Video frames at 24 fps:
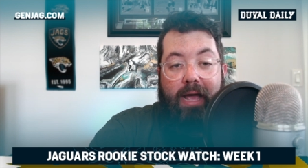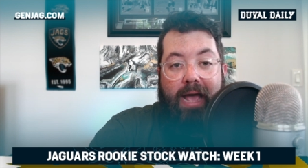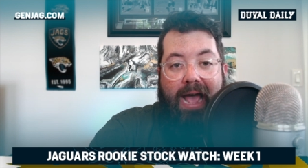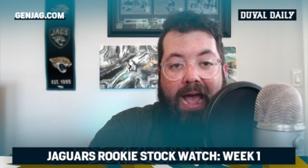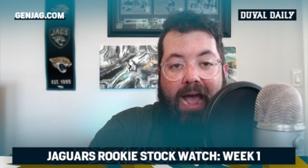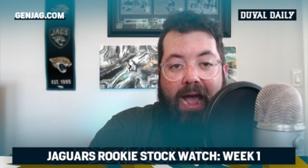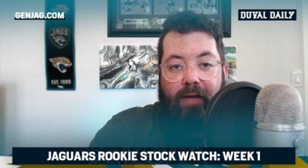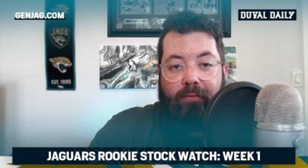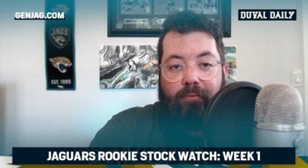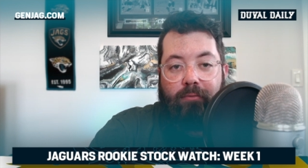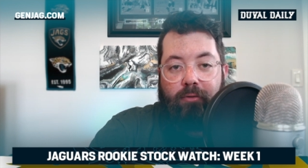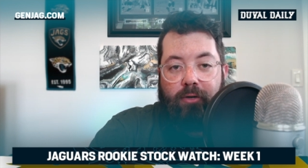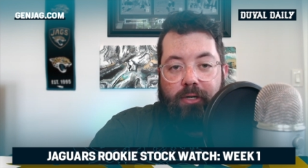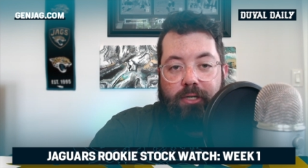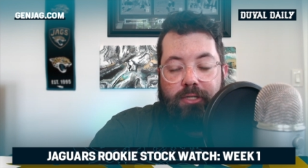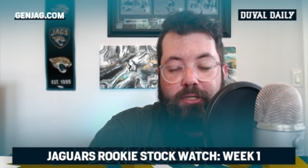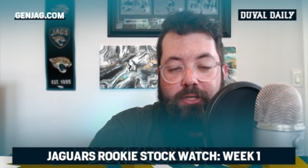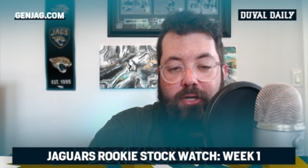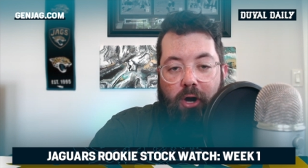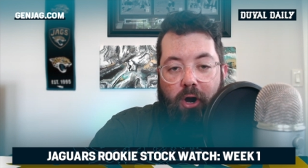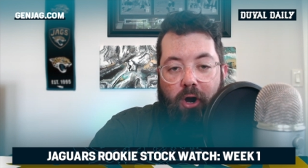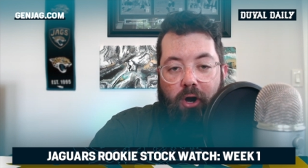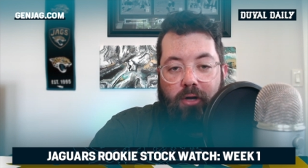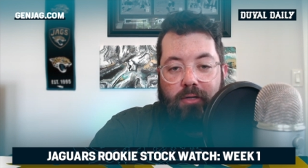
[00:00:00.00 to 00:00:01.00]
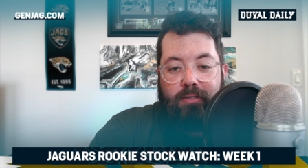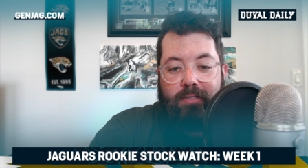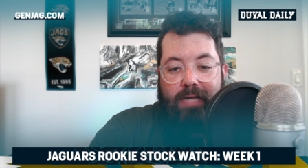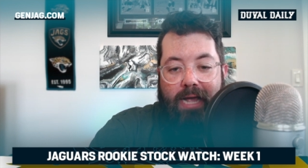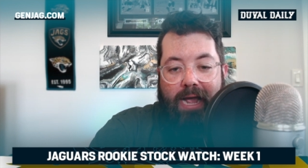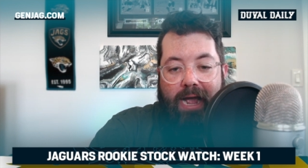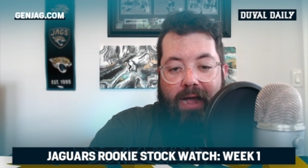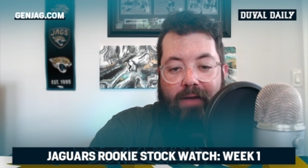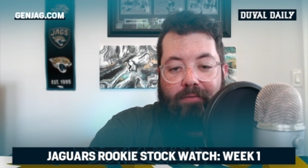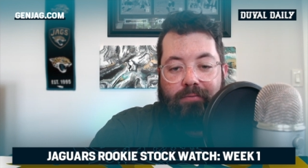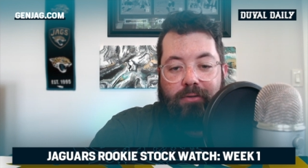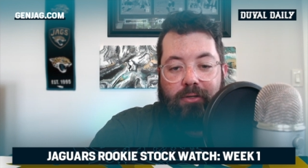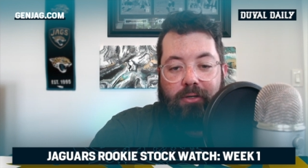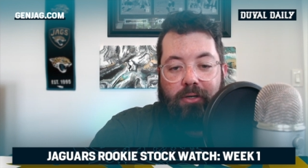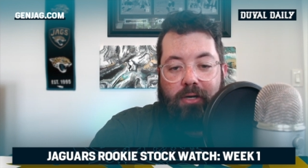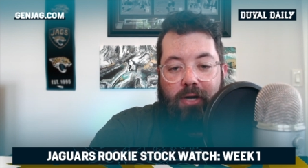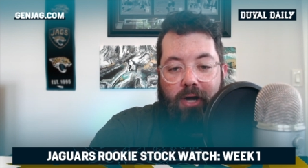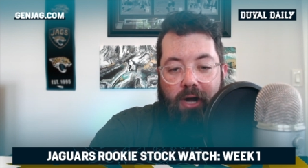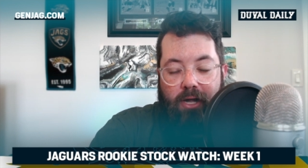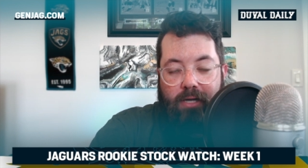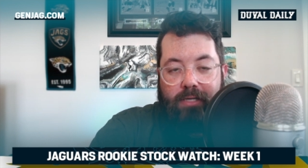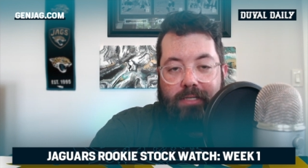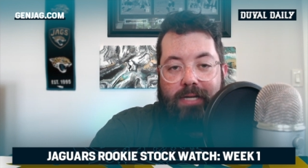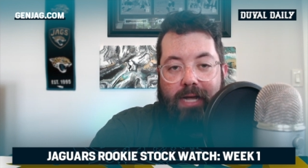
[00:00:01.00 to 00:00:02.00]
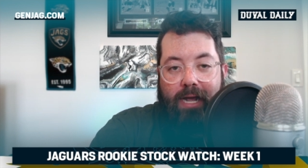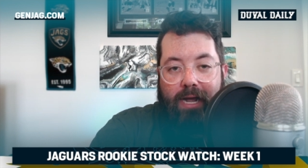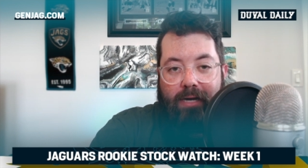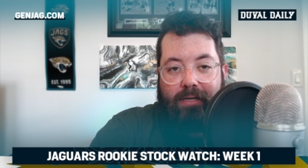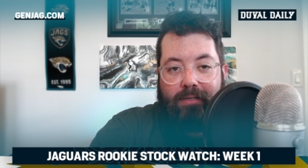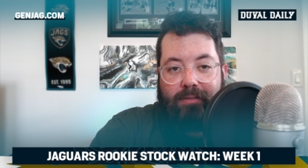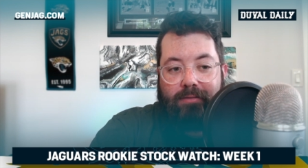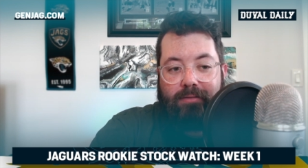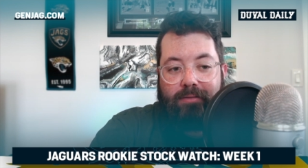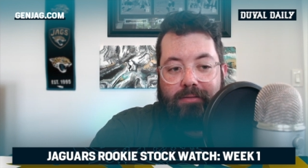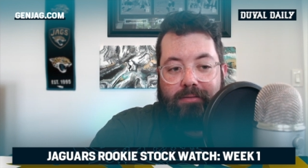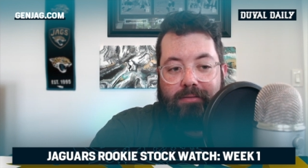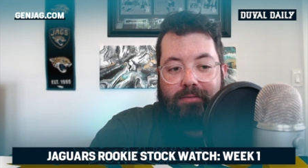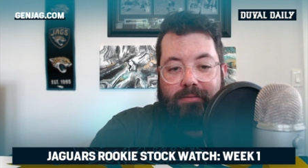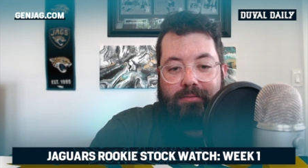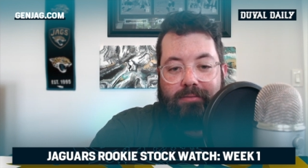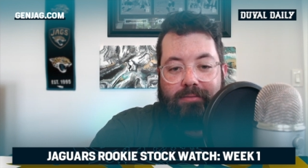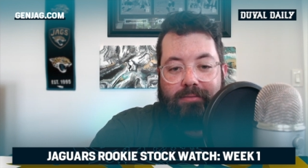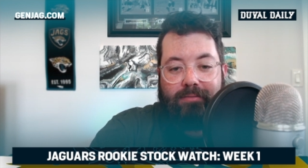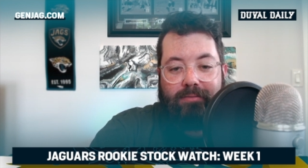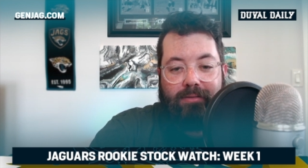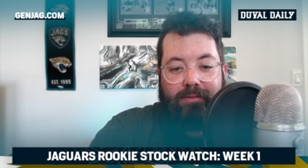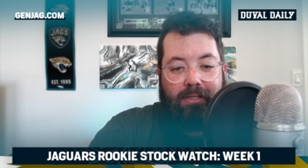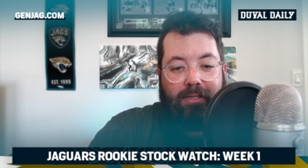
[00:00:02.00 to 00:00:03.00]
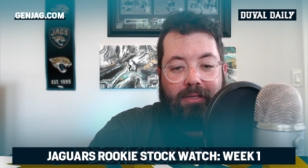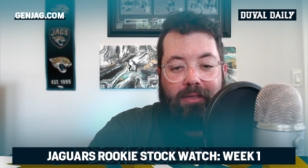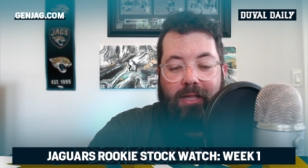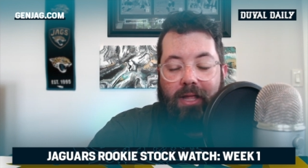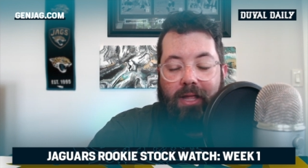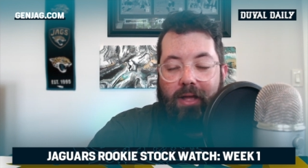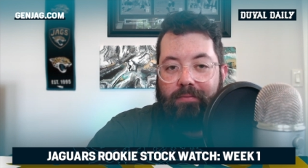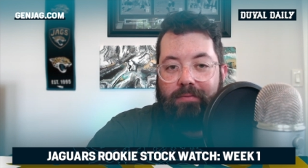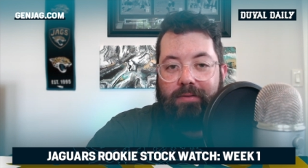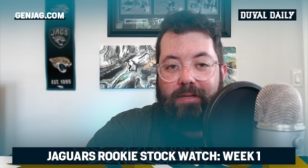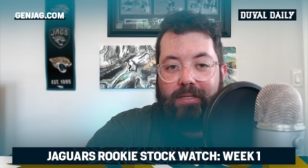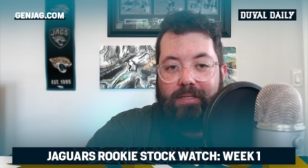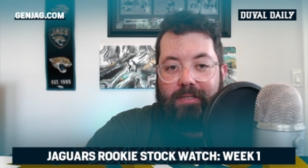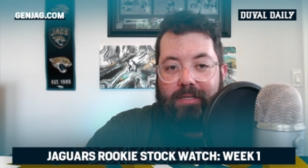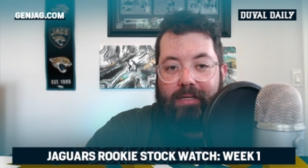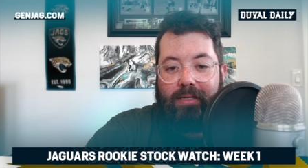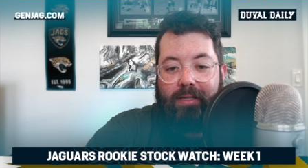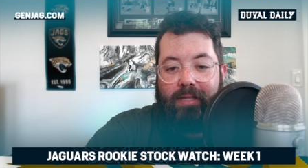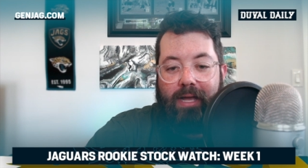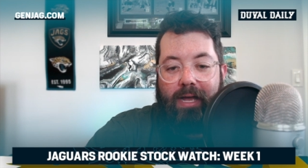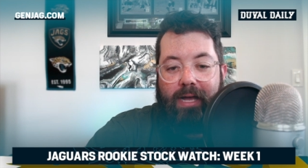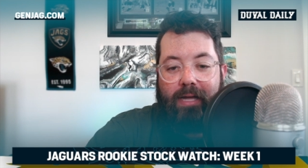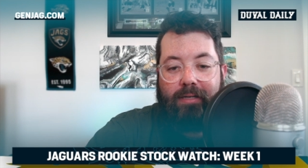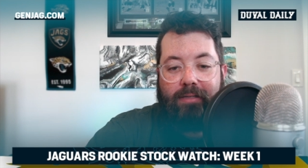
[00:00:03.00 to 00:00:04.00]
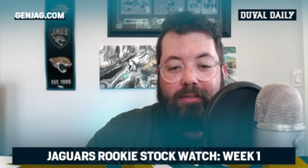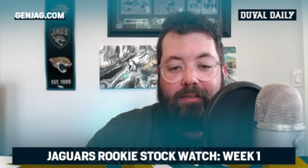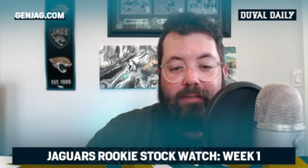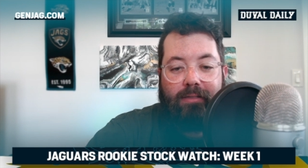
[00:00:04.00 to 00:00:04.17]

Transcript: average yards after contact. You'll love to see that.